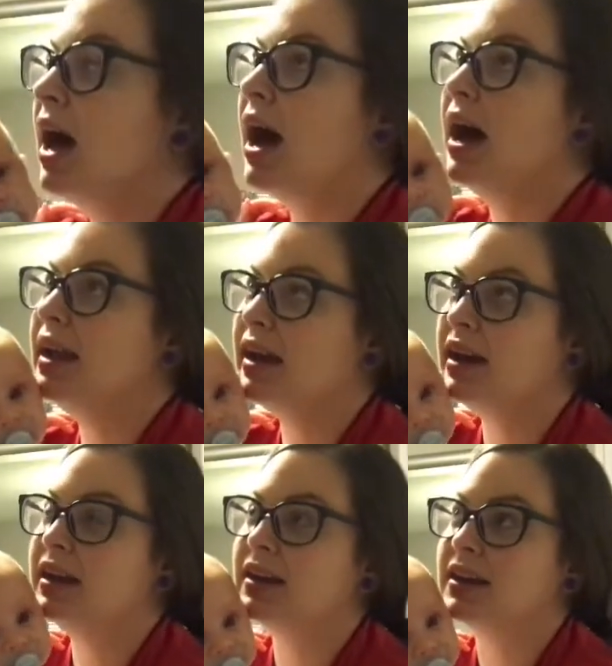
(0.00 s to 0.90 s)
I
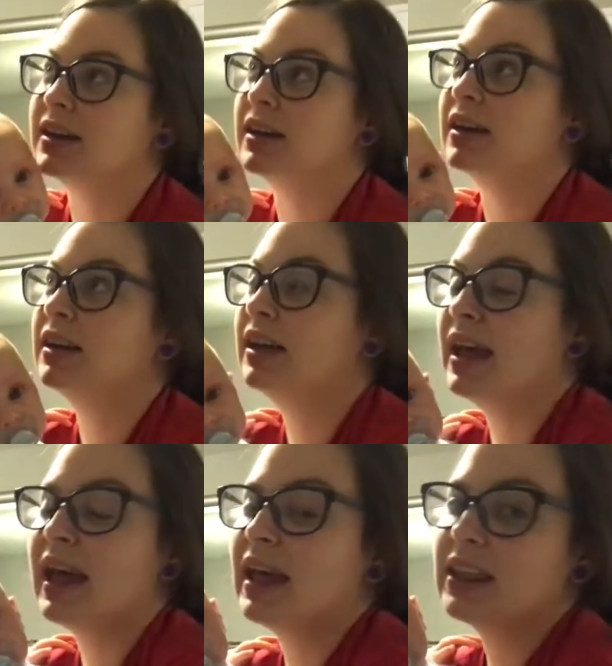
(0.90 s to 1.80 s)
got her
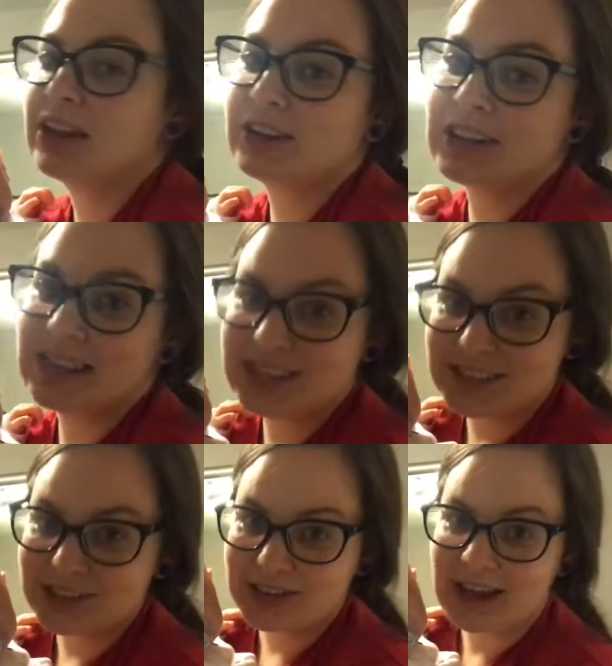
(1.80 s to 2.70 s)
a little
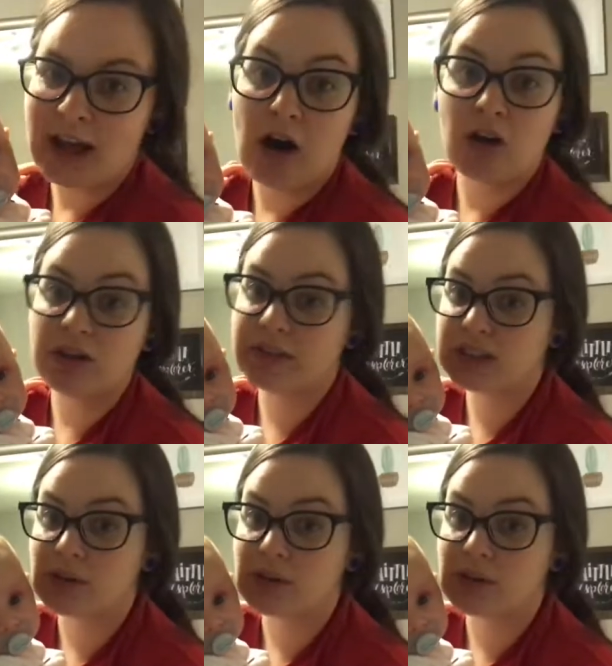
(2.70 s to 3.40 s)
easel. I got all of this